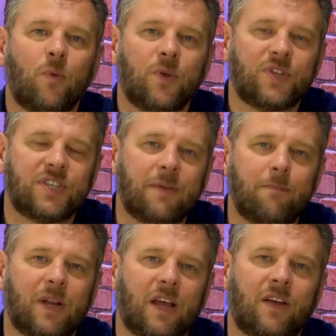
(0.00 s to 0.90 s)
Well, the
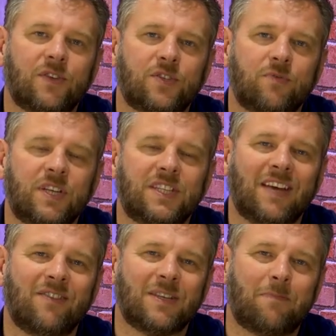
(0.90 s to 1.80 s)
simple answer is
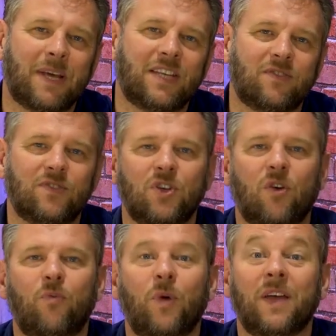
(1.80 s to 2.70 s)
there is a piece of
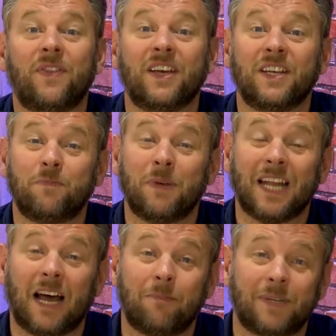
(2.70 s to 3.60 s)
software that has been
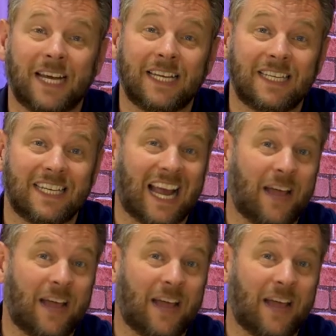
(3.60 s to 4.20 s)
updated